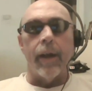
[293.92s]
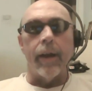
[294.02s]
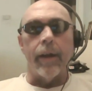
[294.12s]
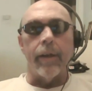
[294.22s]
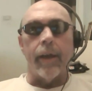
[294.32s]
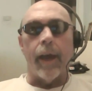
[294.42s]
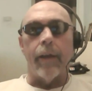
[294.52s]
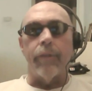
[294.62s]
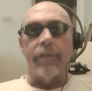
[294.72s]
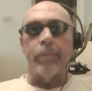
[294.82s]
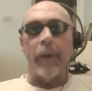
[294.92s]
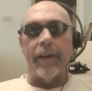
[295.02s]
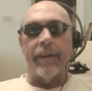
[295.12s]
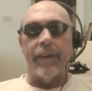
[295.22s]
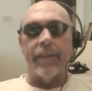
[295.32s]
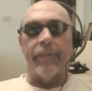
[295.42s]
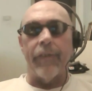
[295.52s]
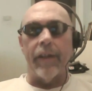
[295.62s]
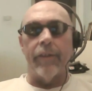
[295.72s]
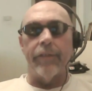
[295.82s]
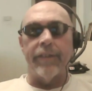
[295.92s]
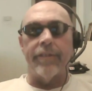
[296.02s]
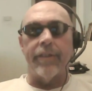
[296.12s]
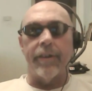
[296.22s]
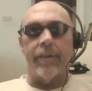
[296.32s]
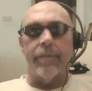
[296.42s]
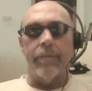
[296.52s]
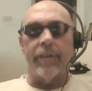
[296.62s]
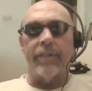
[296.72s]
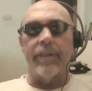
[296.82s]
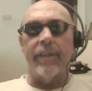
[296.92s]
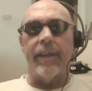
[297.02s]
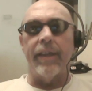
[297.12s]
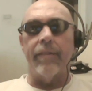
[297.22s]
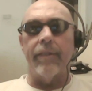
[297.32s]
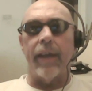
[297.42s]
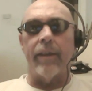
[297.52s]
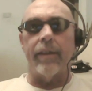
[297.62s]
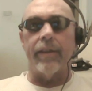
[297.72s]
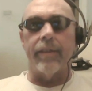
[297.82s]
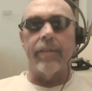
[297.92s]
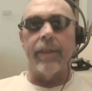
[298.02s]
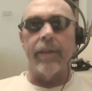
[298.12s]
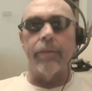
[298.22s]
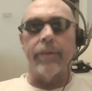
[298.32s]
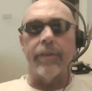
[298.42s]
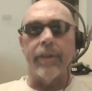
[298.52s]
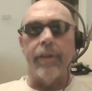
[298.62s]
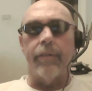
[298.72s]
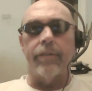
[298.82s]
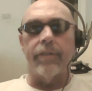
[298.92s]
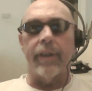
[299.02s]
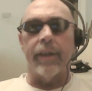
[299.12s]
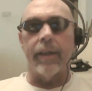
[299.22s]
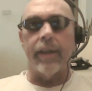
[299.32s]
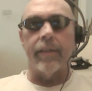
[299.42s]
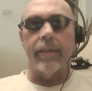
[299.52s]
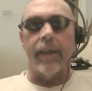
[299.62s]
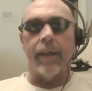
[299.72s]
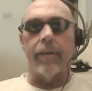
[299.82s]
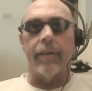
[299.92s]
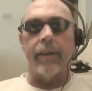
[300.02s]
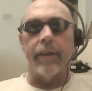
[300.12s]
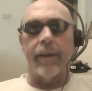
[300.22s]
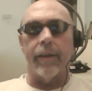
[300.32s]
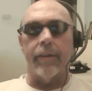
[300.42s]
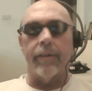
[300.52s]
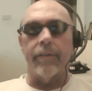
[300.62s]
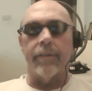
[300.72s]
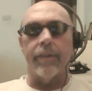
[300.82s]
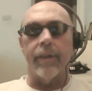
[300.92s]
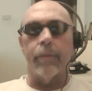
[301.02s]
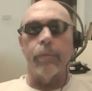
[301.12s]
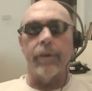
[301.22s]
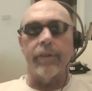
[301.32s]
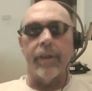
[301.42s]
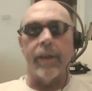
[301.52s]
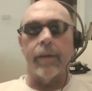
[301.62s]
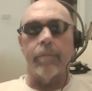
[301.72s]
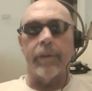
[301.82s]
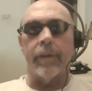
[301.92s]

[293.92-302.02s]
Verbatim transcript: I I responded on the following show, which in the end I, didn't think was a huge thing, and I think Erik and I could have just kind of worked it out,